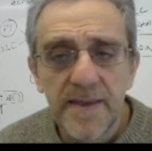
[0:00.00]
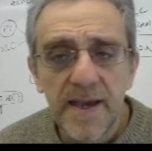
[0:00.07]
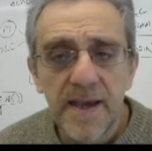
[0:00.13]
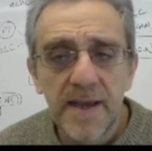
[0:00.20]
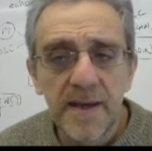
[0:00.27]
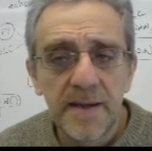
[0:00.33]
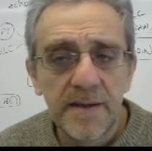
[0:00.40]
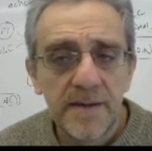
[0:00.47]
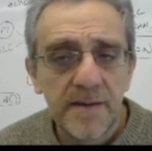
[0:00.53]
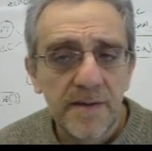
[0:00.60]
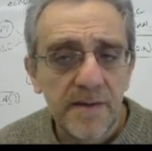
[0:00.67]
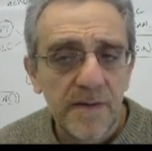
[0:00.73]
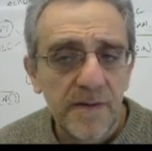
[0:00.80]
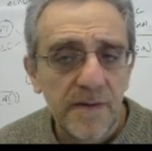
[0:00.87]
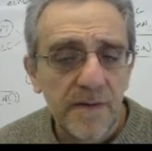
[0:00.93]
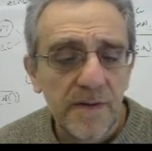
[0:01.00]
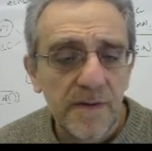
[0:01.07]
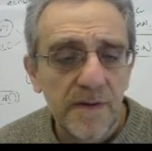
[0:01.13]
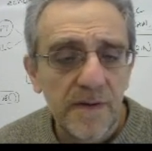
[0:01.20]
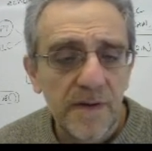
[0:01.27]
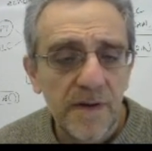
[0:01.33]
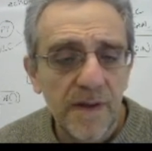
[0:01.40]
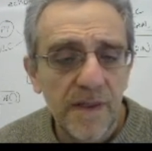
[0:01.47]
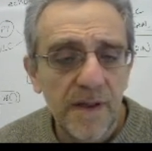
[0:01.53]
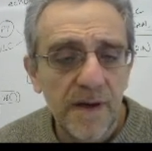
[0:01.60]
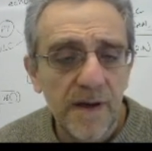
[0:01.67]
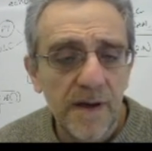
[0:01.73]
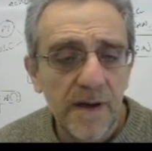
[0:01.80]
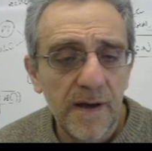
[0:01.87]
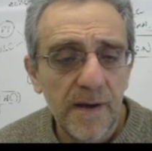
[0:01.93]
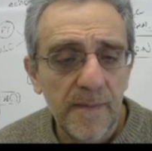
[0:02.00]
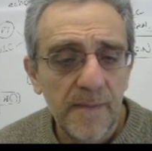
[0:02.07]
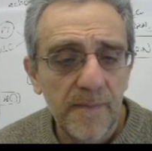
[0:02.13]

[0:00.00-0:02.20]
then the